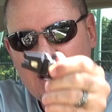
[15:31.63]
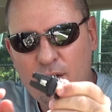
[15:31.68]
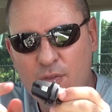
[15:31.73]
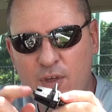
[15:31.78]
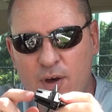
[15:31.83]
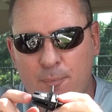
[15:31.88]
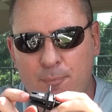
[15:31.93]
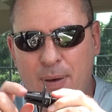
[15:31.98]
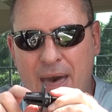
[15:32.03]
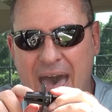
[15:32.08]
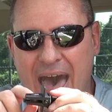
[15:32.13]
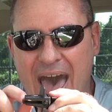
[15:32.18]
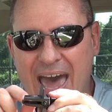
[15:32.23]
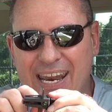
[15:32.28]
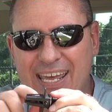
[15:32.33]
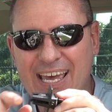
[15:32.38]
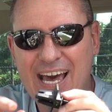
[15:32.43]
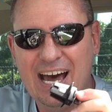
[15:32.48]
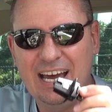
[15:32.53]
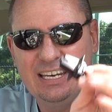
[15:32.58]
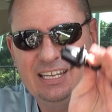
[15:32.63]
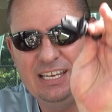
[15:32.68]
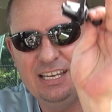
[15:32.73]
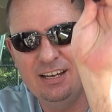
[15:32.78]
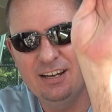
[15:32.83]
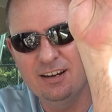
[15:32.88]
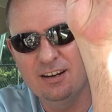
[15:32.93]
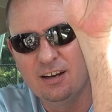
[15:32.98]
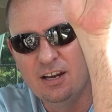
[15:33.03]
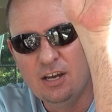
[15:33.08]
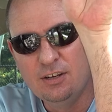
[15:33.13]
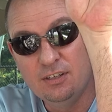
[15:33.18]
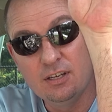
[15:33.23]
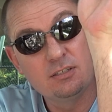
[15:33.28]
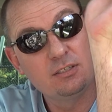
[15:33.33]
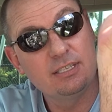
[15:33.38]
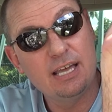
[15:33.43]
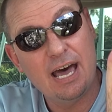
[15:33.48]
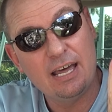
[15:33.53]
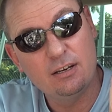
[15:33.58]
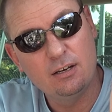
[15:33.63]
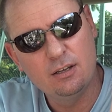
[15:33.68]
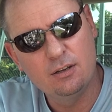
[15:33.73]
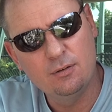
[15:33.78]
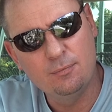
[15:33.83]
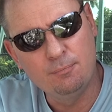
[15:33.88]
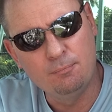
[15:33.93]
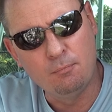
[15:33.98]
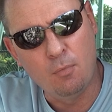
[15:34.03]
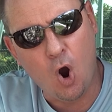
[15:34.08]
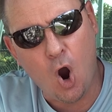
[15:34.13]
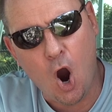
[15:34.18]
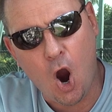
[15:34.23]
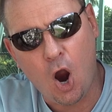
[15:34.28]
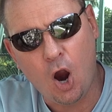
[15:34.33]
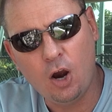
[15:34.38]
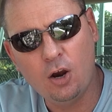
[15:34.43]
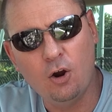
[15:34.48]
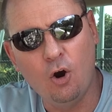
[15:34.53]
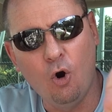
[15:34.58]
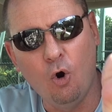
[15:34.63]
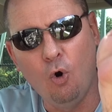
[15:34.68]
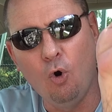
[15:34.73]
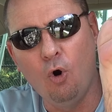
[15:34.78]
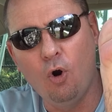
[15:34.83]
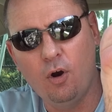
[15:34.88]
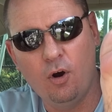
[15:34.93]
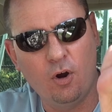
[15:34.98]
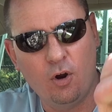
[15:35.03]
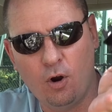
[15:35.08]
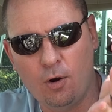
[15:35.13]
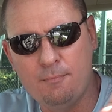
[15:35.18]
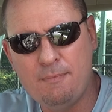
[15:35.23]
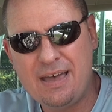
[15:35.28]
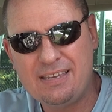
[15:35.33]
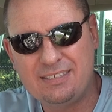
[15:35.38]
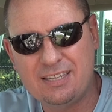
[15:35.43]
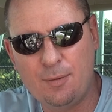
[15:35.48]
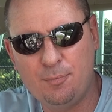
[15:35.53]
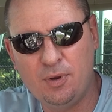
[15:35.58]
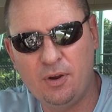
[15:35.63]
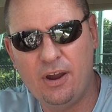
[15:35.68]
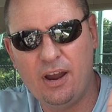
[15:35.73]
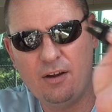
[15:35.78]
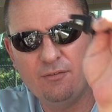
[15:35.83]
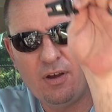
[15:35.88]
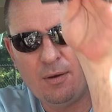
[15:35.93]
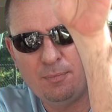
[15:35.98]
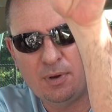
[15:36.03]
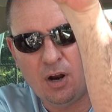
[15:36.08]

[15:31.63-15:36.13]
The padding on here does not mar or mess up your air vent,